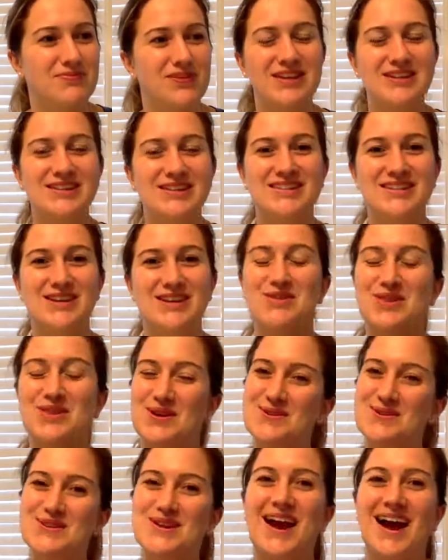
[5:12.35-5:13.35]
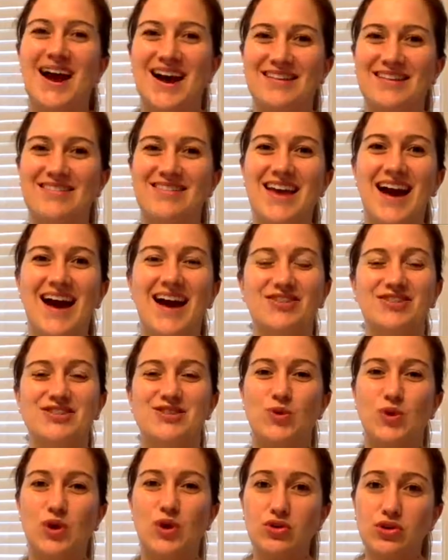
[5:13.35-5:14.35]
And so those are out of the house.
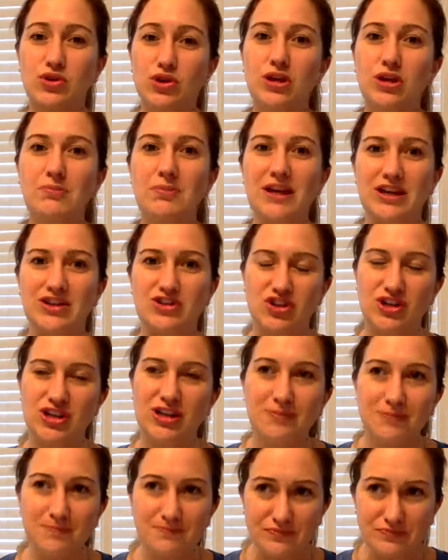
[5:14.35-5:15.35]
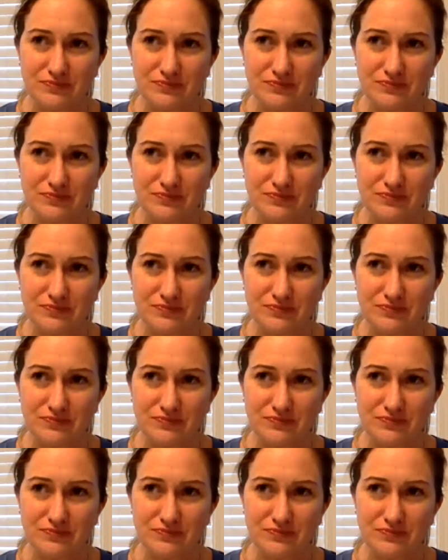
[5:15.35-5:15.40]
So go through your pantry,